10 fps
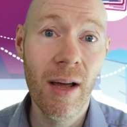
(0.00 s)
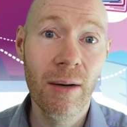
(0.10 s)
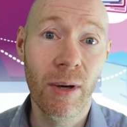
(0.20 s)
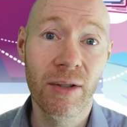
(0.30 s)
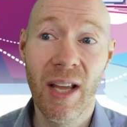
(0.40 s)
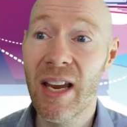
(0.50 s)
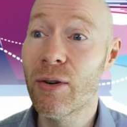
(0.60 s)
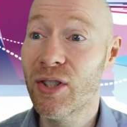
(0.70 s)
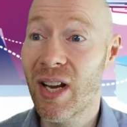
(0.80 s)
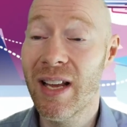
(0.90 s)
whilst he or
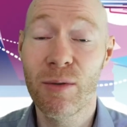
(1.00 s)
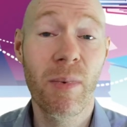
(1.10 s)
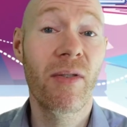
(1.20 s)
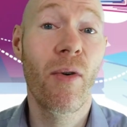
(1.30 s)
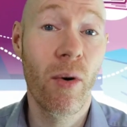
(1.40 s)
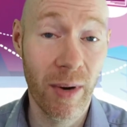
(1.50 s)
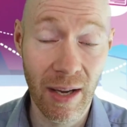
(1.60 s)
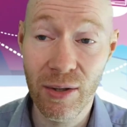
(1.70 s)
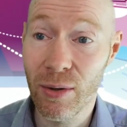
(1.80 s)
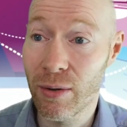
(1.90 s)
she is performing a
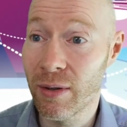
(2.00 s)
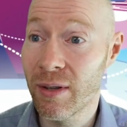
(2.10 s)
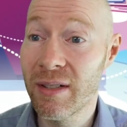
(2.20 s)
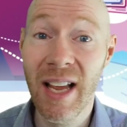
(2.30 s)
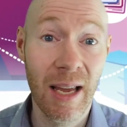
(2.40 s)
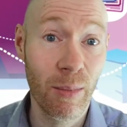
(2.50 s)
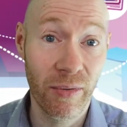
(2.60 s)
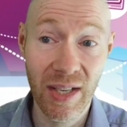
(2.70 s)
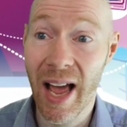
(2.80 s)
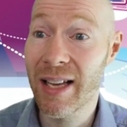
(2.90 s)
certain type of
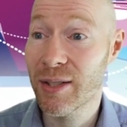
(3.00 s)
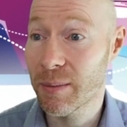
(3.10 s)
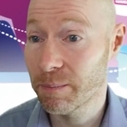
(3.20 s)
task.